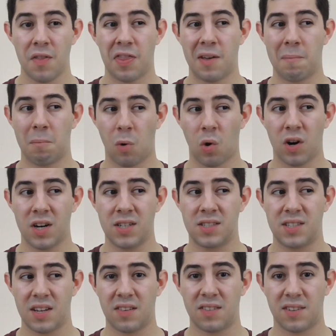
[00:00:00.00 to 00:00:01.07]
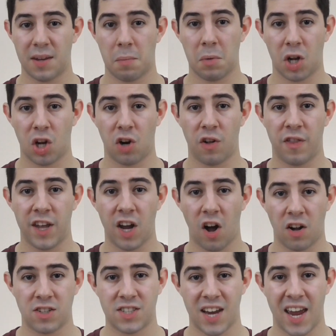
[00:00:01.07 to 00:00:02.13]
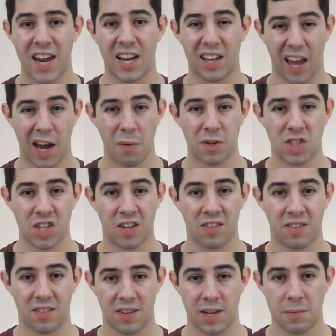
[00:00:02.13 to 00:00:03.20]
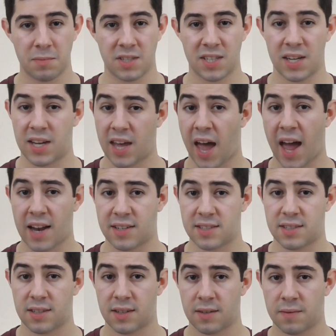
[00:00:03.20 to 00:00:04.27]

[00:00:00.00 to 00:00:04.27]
the more dissimilar the Altaic languages seem to get.